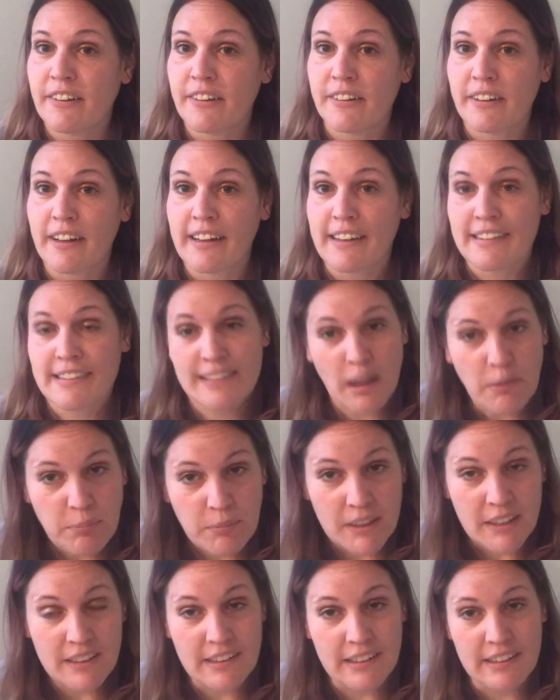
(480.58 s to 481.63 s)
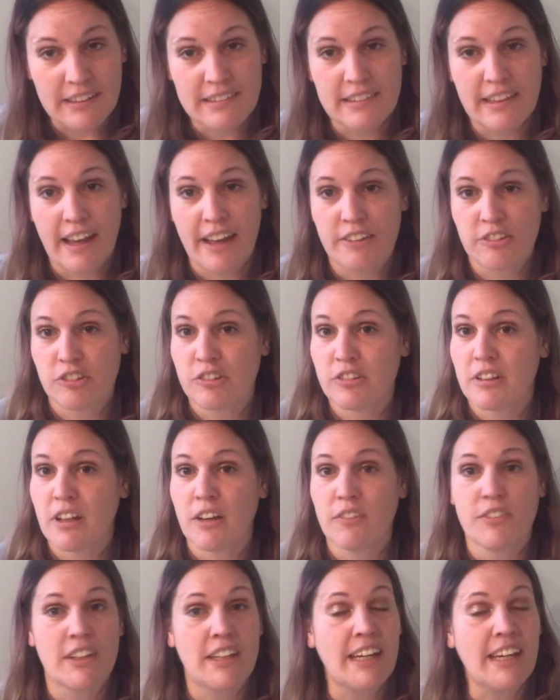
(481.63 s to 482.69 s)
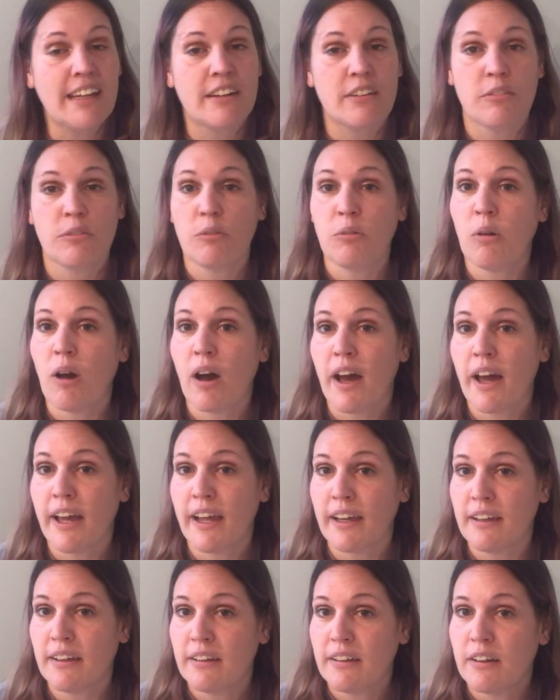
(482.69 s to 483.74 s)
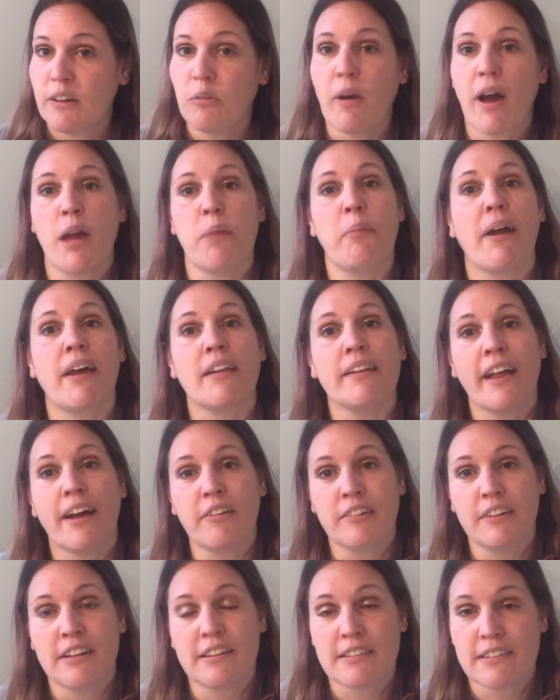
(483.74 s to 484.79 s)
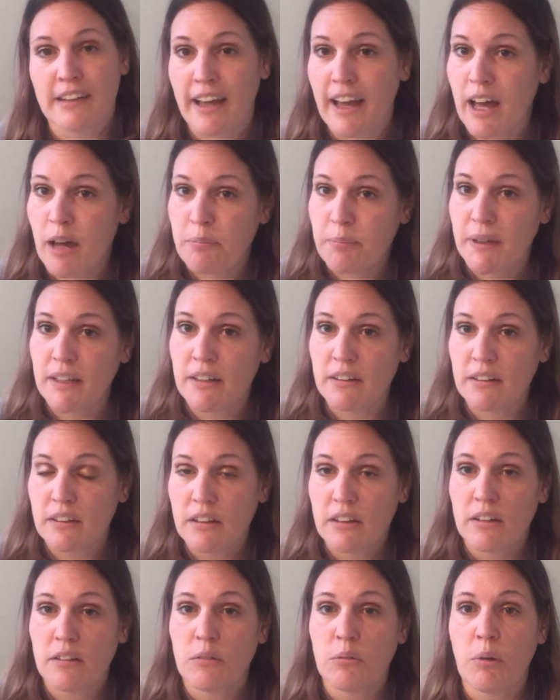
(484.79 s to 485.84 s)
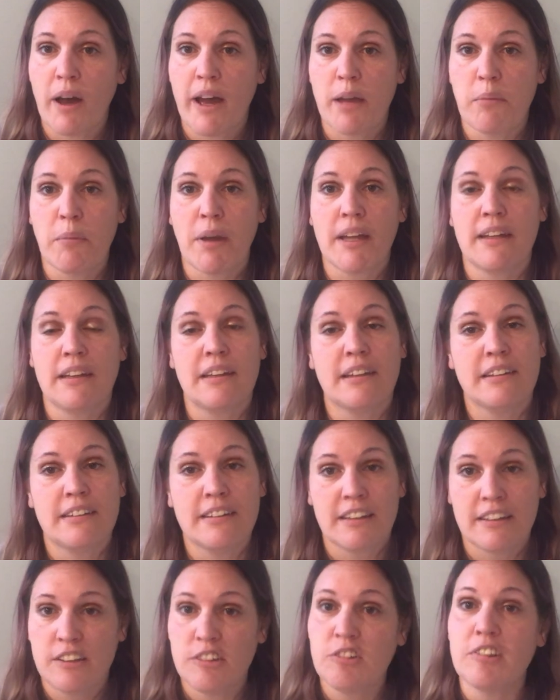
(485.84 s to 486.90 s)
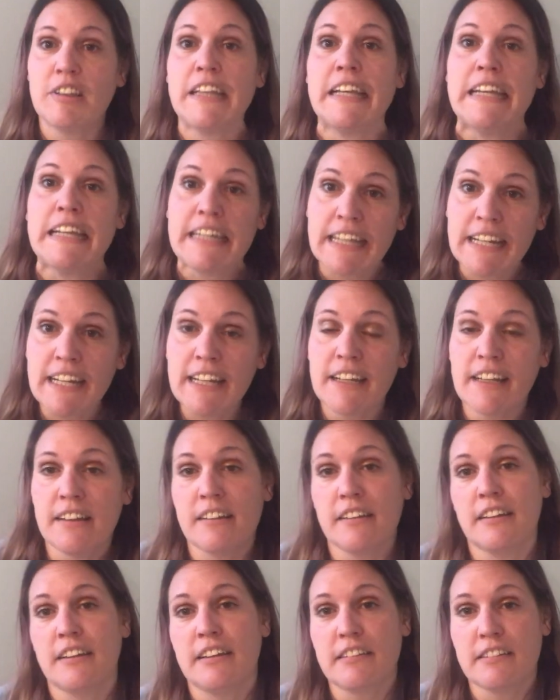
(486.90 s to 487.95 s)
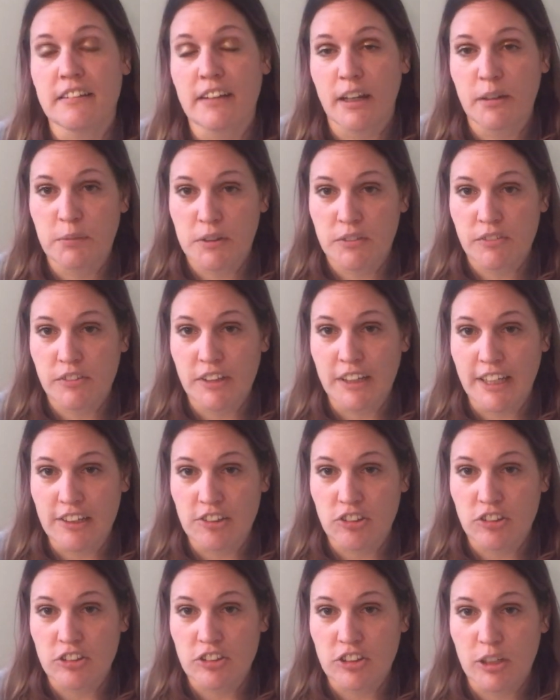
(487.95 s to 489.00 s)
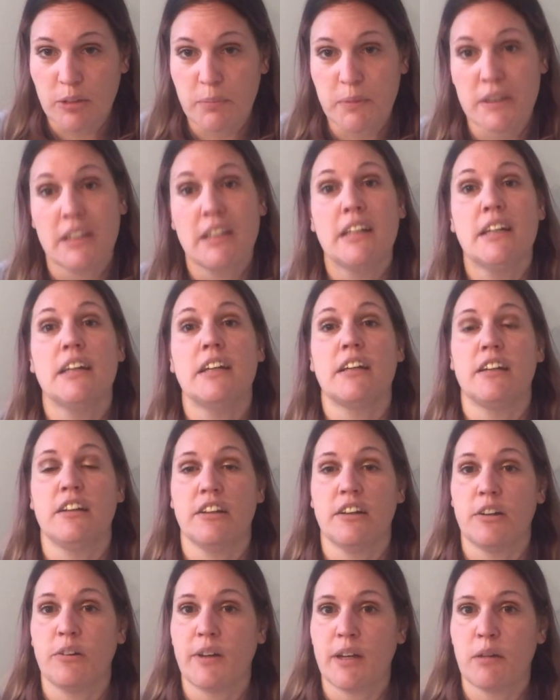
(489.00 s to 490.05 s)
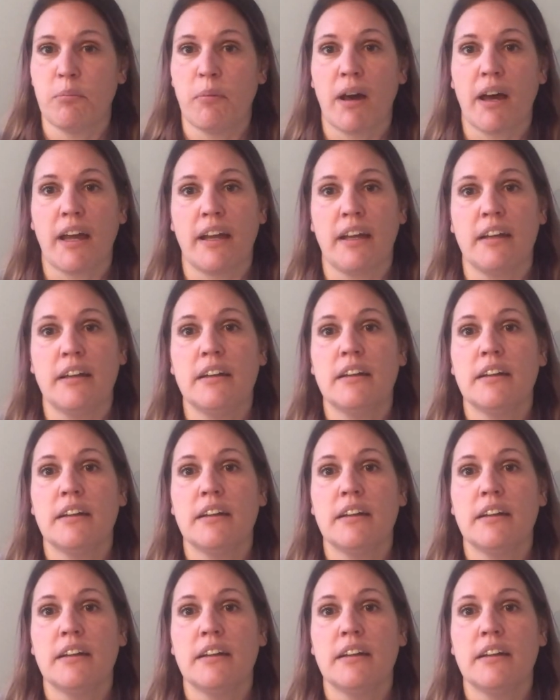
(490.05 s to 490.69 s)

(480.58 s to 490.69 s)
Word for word: are accepting this, ask yourself again, why why am I allowing this to happen? Why am I continually getting into these types of relationships? You know, am I,